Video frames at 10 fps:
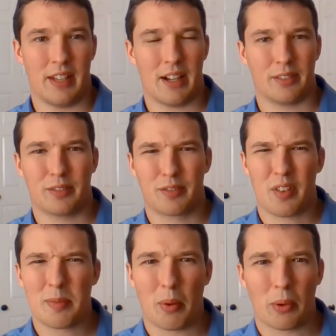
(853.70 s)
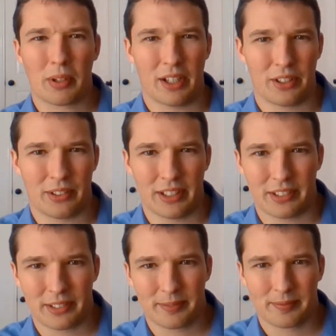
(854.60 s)
Now, for the poor
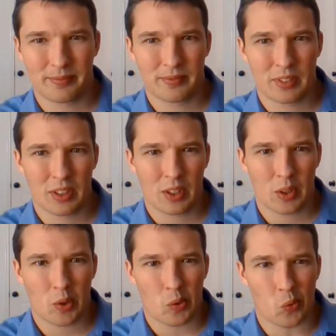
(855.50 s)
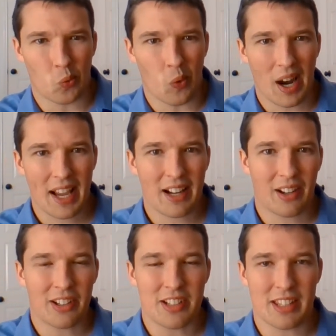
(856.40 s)
countries, why
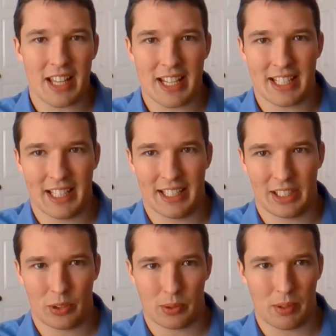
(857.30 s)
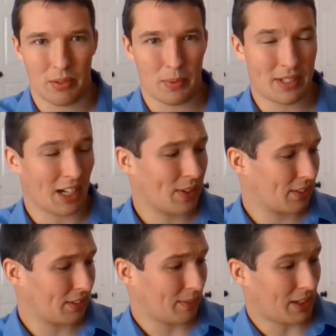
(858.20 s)
aren't they getting growth? We talked
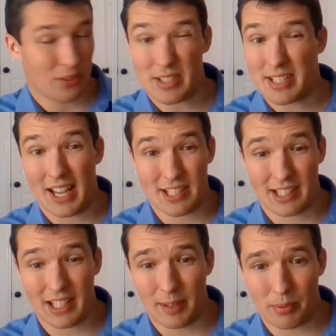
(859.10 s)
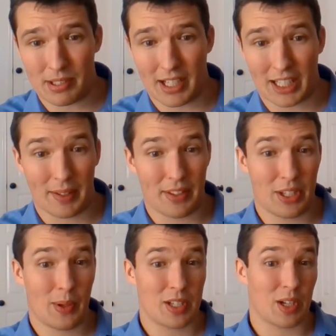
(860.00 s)
about some countries catching up. We talked about
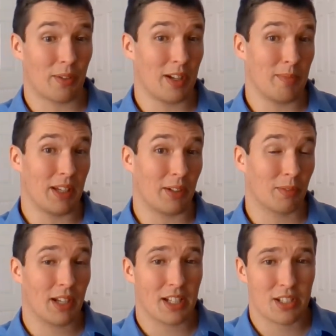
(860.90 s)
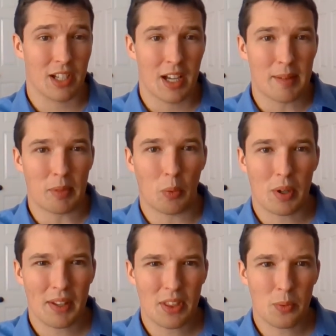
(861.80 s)
the US already being rich. But
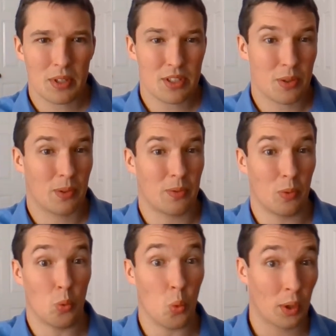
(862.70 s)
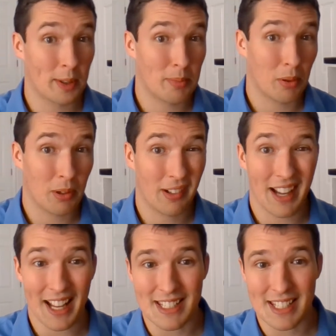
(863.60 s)
what about ones who were
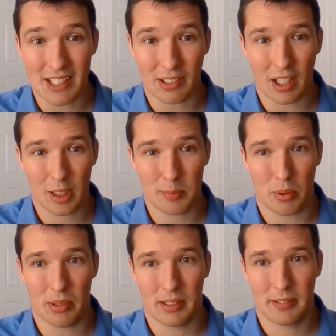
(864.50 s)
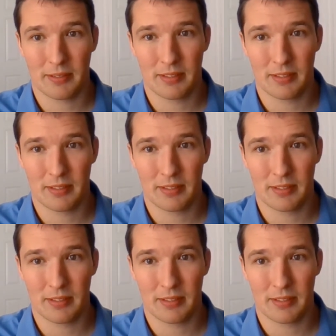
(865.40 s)
poor and still are poor?